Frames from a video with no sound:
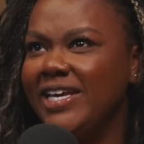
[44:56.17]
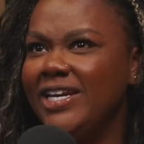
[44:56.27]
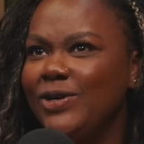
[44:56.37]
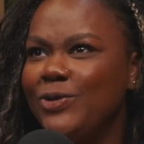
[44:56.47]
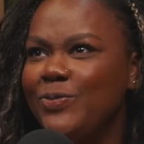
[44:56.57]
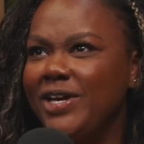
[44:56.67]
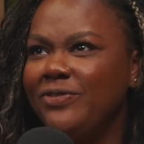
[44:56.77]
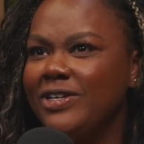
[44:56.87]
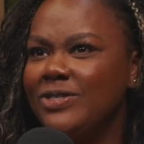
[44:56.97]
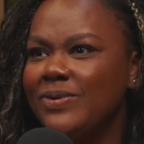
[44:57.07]
a lady who
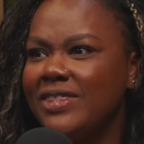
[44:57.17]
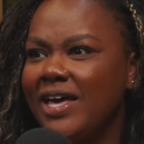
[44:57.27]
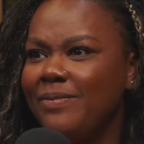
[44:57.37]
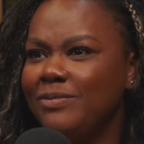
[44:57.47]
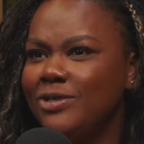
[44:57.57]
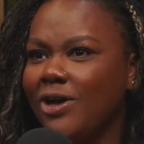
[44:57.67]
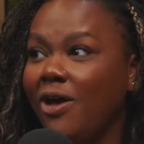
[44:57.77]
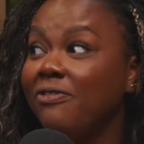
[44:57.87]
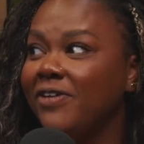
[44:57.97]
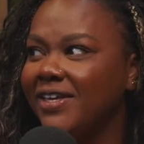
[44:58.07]
made friends with
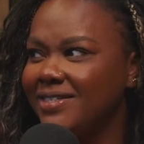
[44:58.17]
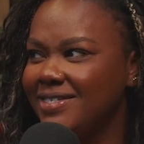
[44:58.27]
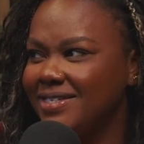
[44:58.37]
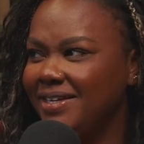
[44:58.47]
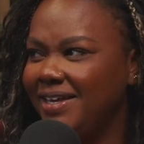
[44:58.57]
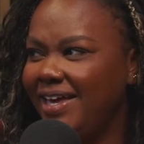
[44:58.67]
dolphins.